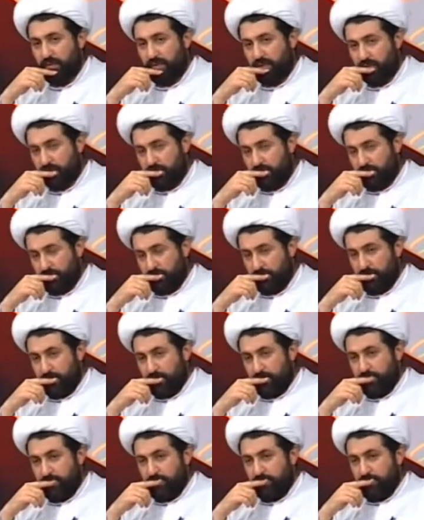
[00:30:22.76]

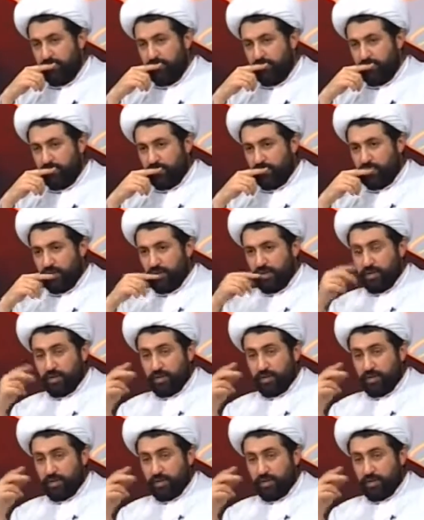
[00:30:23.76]
(silence)